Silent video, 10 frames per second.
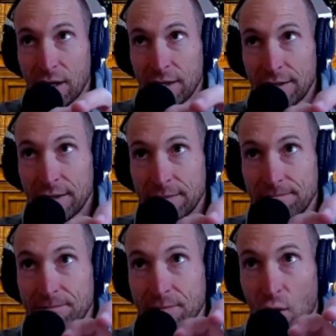uh,
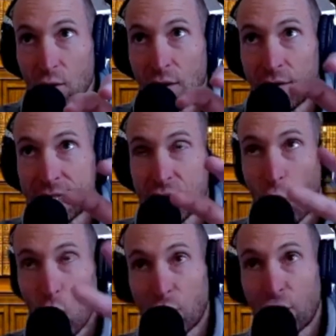this
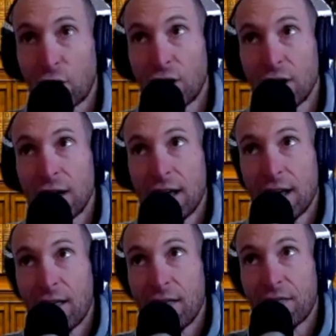older
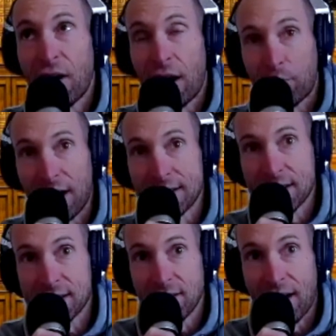thought
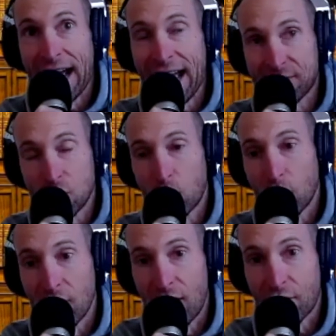process of I have to go
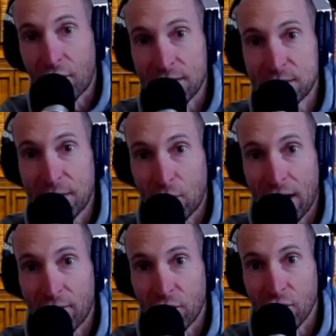to a law firm that's been
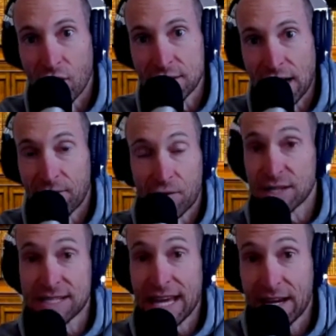around for a long time for the
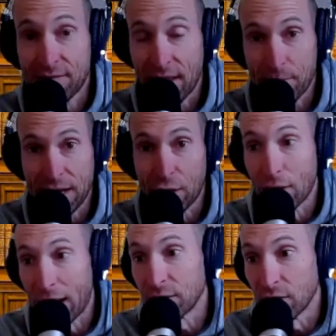sake of them being
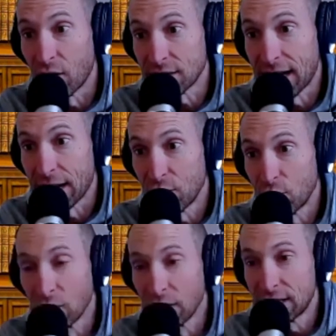around a long time. You
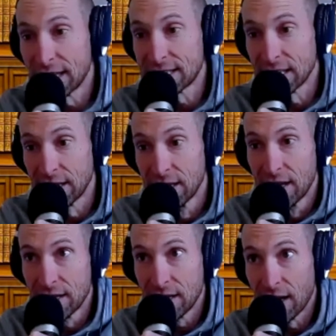really get to
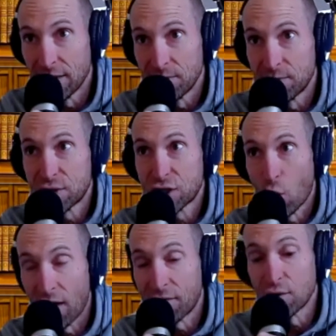uh,
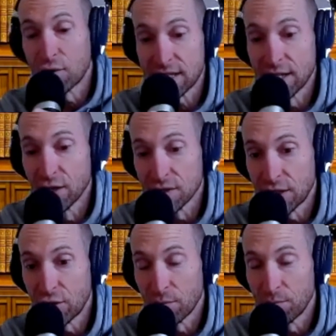show off your skills
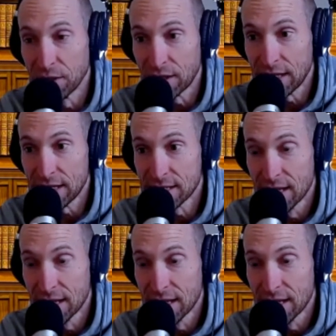and your abilities,